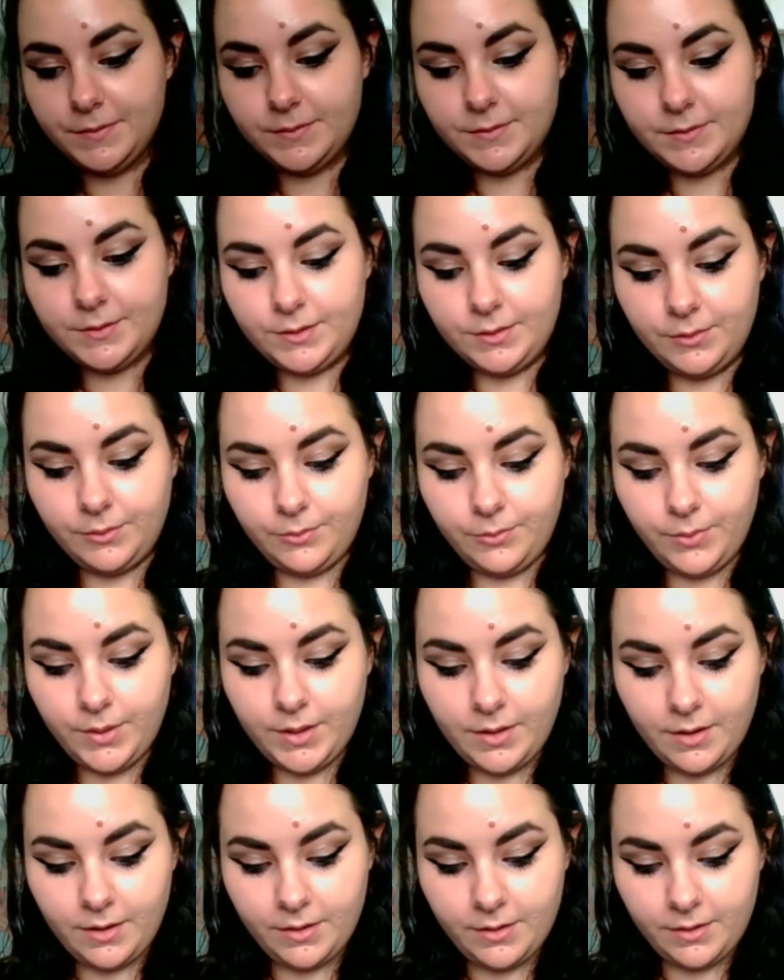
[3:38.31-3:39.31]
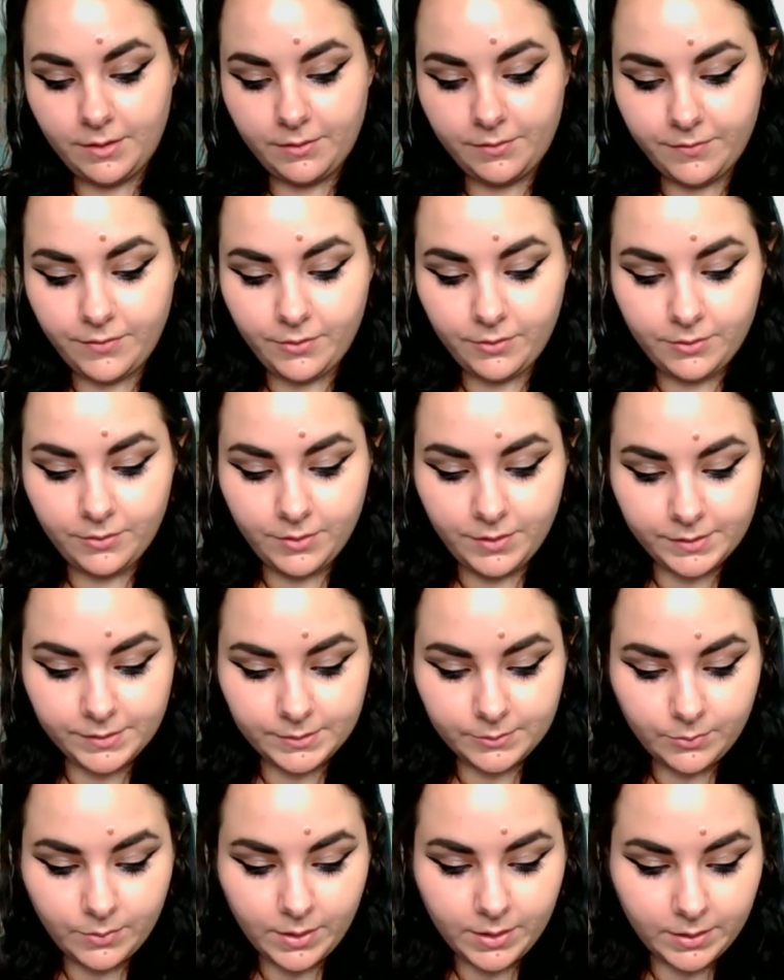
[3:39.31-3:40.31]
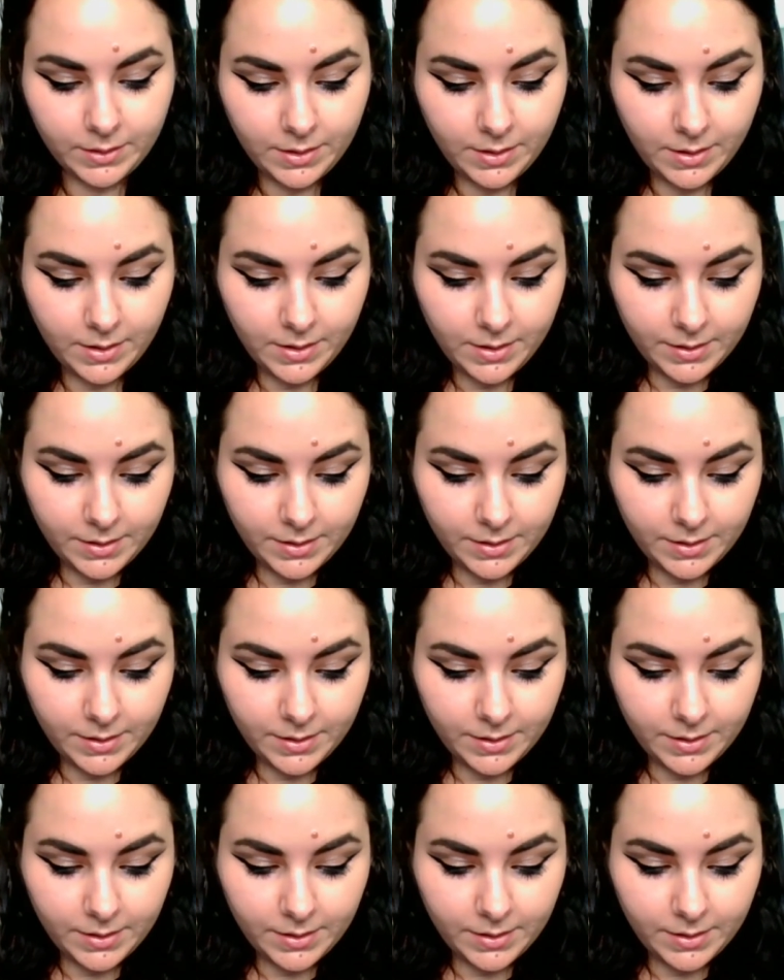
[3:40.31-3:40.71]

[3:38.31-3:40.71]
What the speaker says: So we are going to fold this one